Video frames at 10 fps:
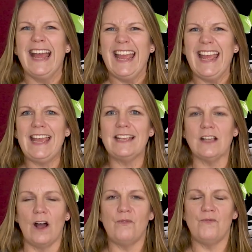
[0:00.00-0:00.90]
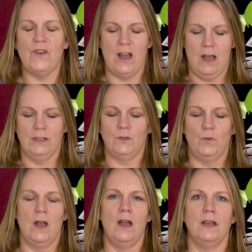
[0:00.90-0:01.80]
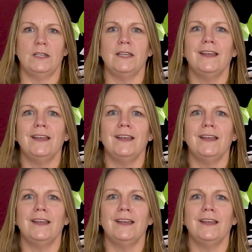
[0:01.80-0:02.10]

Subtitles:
Here's our first word.